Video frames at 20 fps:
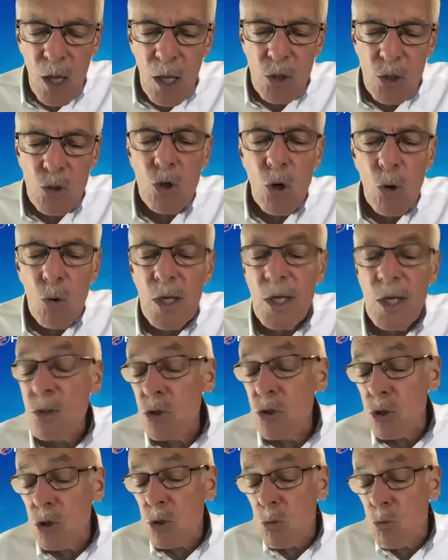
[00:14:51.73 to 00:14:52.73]
You go
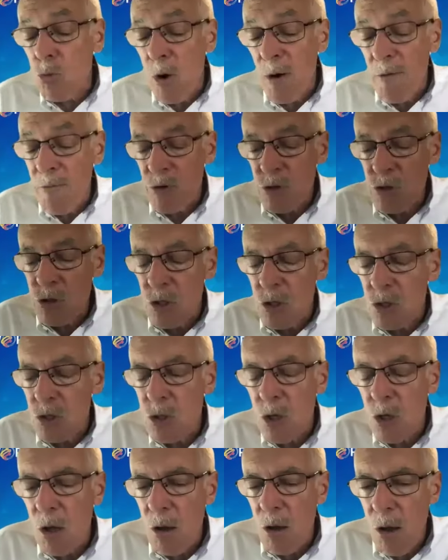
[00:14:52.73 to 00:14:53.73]
into the
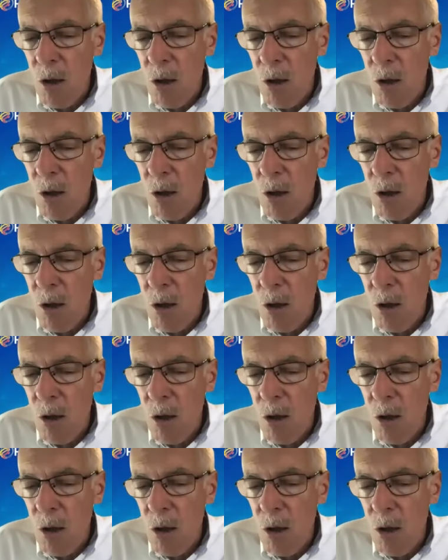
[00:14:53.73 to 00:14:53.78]
references